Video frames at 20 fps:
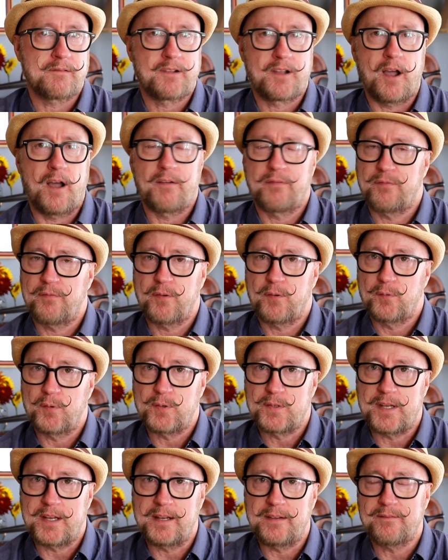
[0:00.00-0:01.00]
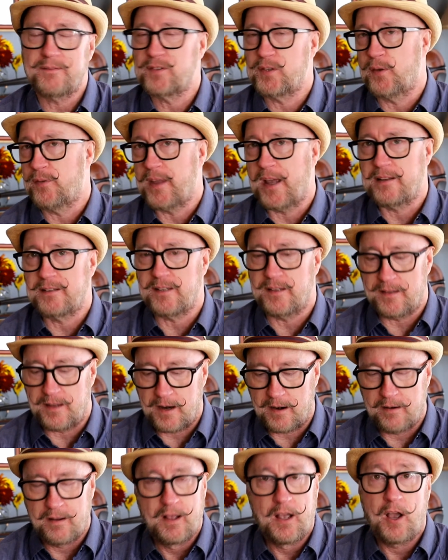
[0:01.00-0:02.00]
cuff routine. So that's in
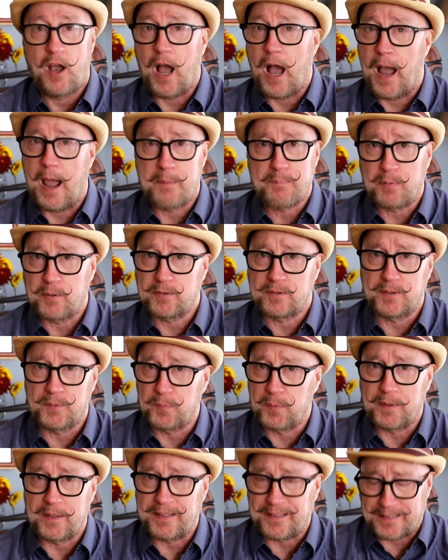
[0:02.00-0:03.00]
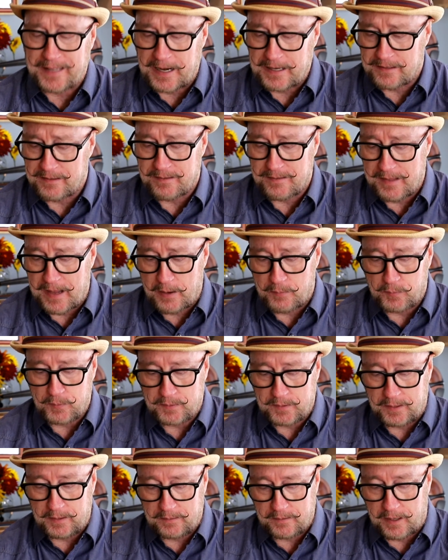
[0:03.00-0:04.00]
there. I personally really liked that
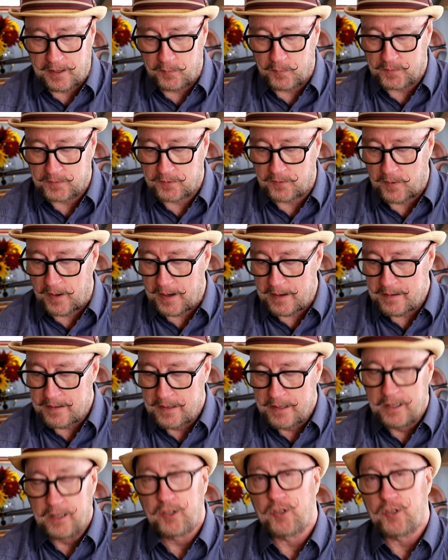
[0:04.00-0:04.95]
routine, thought it was great.